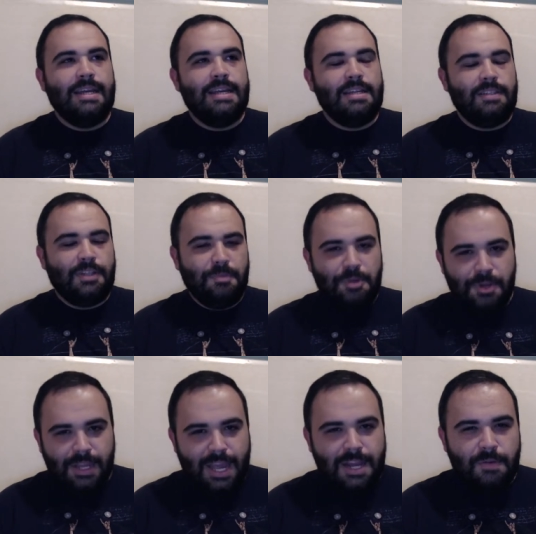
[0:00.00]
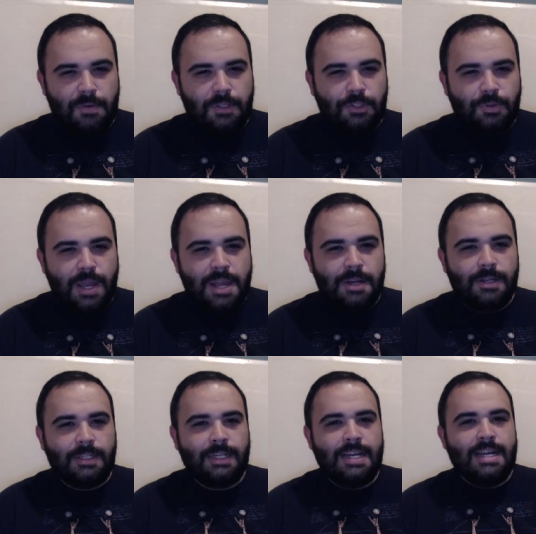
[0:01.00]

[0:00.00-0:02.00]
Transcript: is communicating with a traitor,